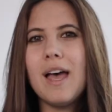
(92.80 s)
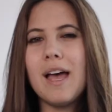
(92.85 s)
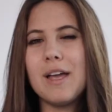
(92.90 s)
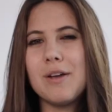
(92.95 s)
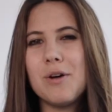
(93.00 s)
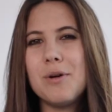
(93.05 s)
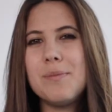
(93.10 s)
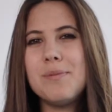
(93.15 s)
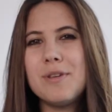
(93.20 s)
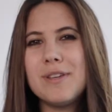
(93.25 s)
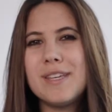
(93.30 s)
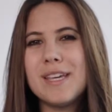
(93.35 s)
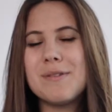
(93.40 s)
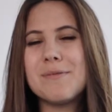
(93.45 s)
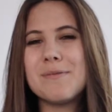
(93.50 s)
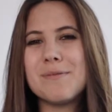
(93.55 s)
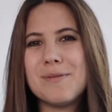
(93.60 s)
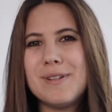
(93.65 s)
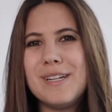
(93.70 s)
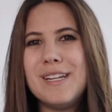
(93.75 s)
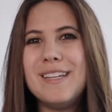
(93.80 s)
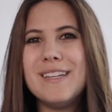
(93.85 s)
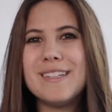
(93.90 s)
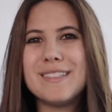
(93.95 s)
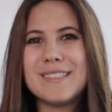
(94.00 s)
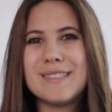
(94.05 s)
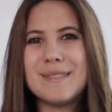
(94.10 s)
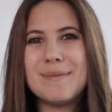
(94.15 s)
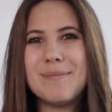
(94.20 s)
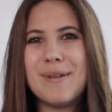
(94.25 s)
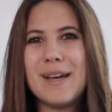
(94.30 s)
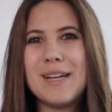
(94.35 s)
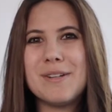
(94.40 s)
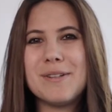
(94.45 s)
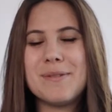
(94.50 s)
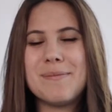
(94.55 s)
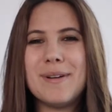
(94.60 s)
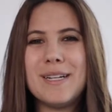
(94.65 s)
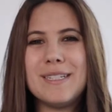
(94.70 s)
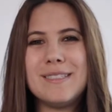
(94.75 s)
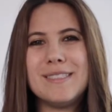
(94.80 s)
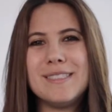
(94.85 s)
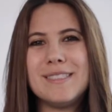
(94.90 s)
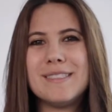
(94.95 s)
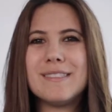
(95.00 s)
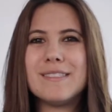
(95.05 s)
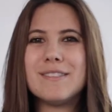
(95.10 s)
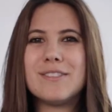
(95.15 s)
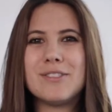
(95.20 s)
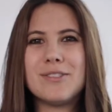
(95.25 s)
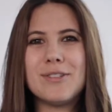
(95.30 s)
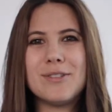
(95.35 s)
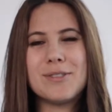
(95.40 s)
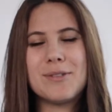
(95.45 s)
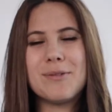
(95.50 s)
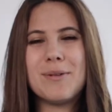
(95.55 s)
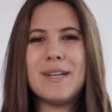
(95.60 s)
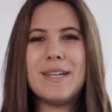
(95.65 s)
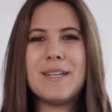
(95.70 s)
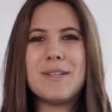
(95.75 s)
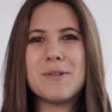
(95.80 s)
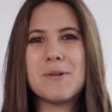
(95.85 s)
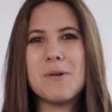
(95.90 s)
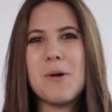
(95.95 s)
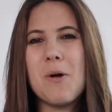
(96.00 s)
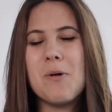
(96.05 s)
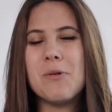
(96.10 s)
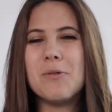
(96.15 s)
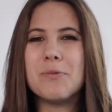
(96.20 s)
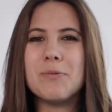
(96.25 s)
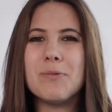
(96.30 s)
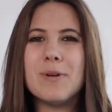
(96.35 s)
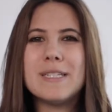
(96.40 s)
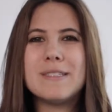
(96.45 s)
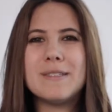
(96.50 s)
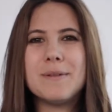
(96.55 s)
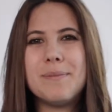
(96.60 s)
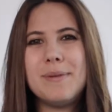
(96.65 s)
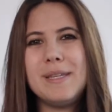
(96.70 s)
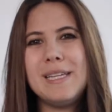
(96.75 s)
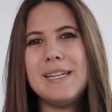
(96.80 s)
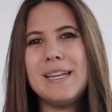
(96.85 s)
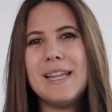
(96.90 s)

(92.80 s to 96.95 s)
I hope you get really inspired by this and start creating your own recipe